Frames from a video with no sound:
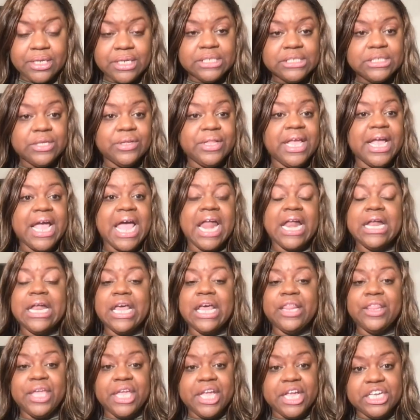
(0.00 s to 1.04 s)
So they got
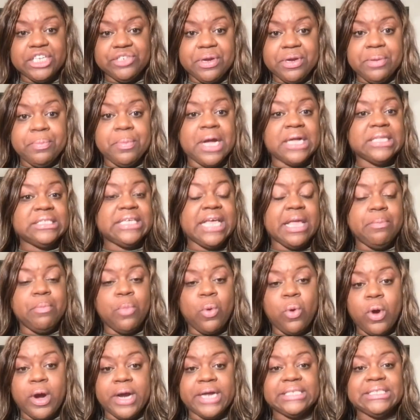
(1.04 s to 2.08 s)
another injury. Monte
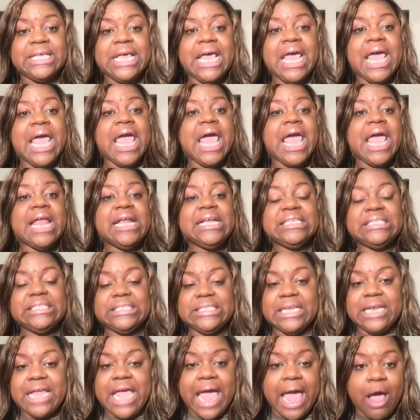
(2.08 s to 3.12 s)
Morris had to
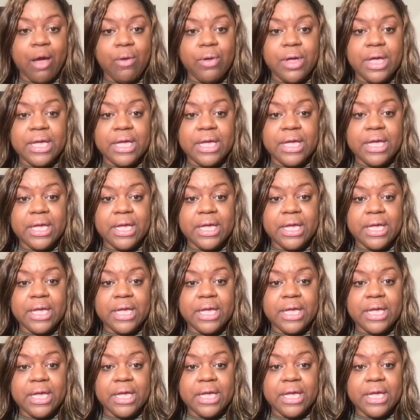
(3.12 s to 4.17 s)
sit out against
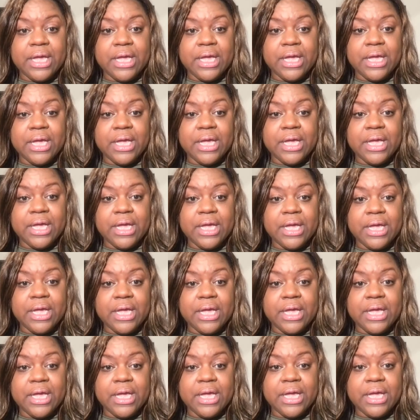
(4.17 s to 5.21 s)
Houston as well
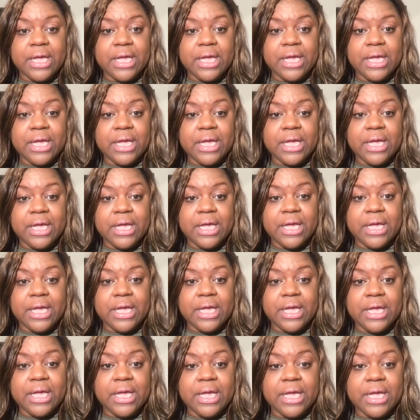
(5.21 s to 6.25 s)
with right
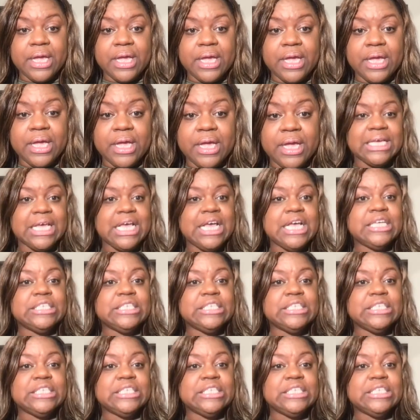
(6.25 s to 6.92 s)
hamstring soreness.